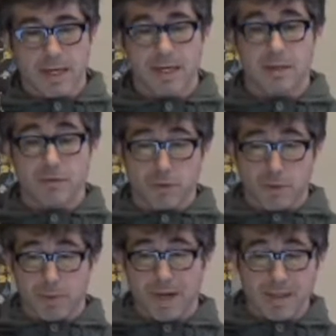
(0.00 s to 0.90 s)
And if
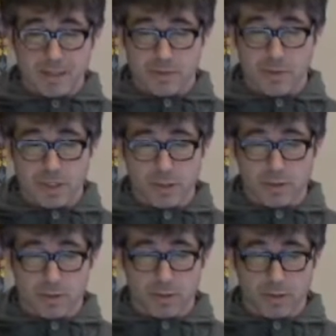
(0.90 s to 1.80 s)
we apply this
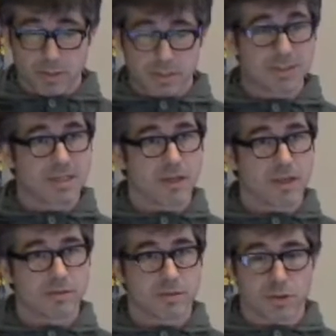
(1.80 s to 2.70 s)
threshold on this
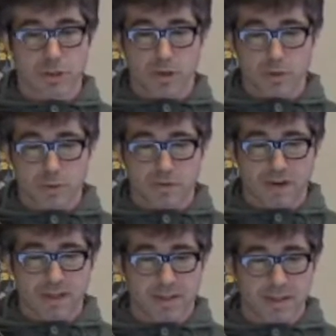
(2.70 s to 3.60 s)
10,000 songs, we
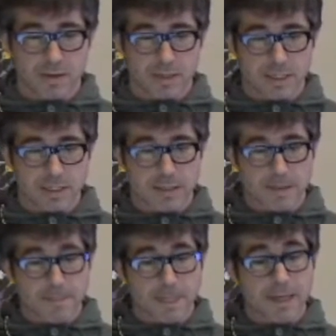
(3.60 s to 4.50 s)
find that there is
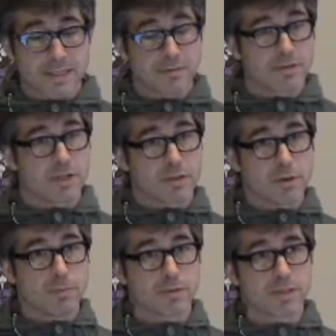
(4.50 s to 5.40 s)

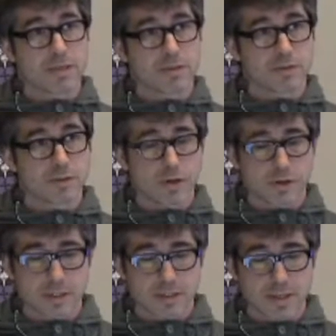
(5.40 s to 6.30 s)
73% of
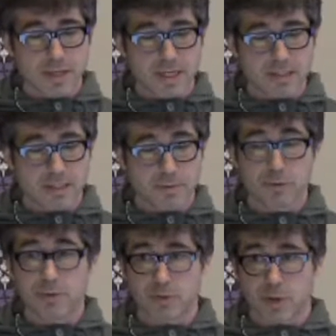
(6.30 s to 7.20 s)
songs that seem
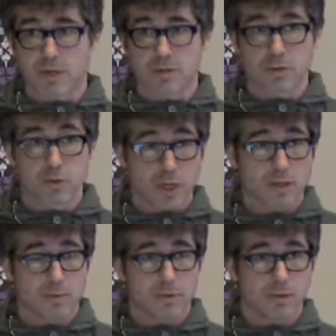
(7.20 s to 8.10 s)
to be
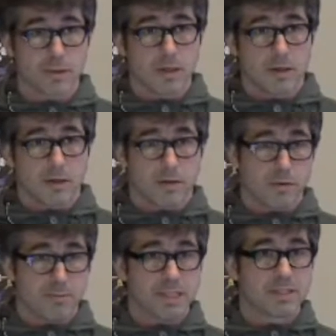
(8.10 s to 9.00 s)
tractable, or
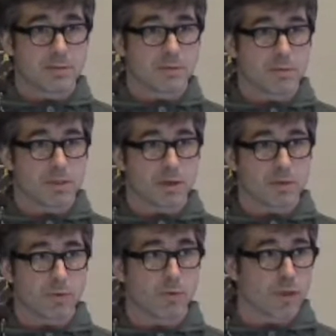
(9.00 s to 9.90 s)
the beat seems to be
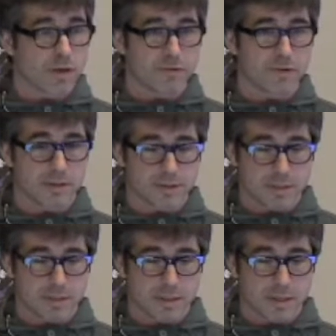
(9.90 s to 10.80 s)
tractable with
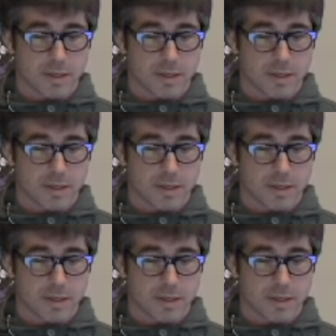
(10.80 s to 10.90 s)
confidence,